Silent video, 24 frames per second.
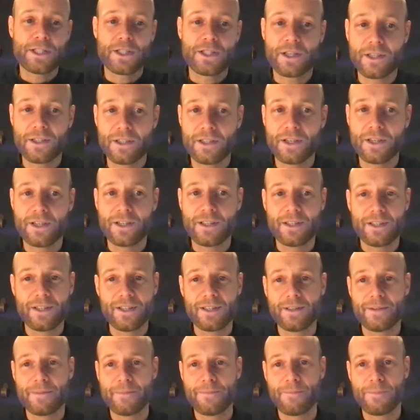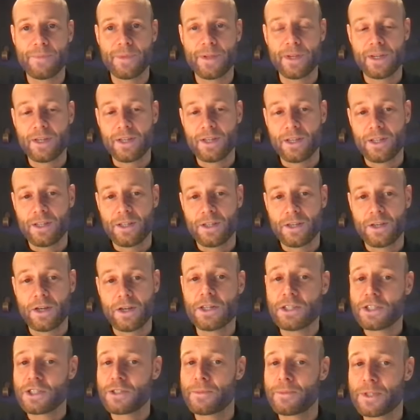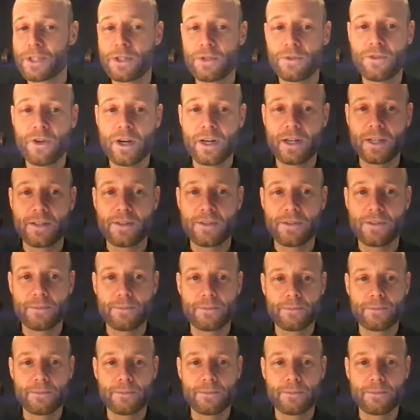the customers you target.